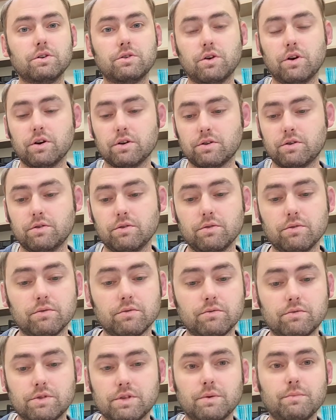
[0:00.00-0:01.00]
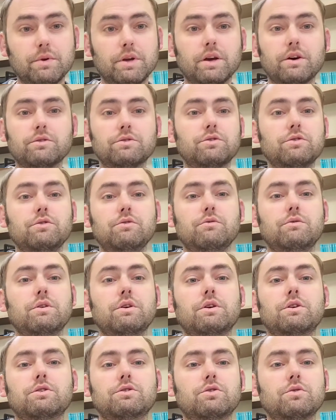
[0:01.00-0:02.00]
Talk to somebody else who you
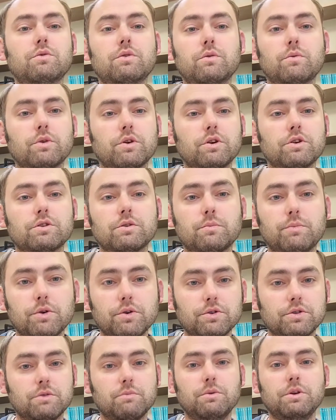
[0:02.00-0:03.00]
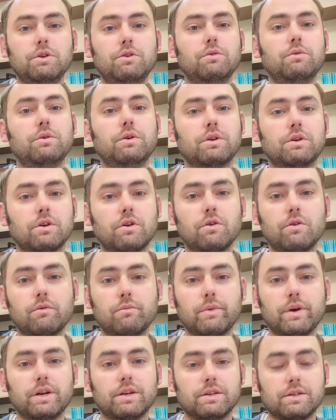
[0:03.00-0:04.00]
think is doing what you're supposed to be doing to go
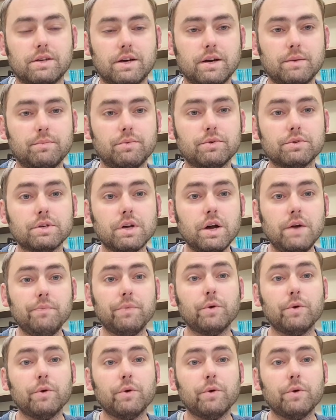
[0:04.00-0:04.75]
and make disciples.